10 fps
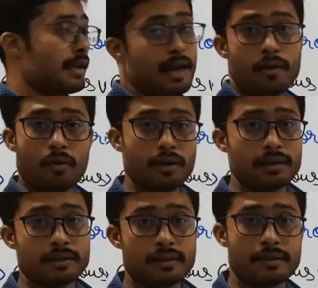and all
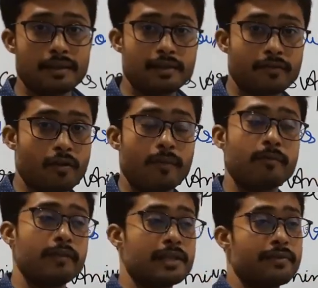other things
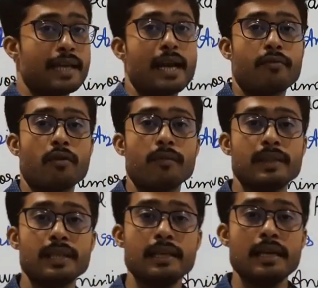from which we get from
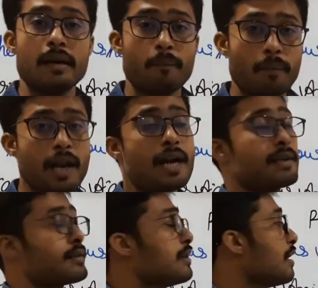the
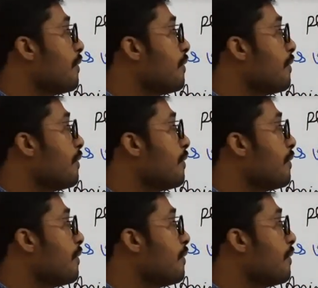plants,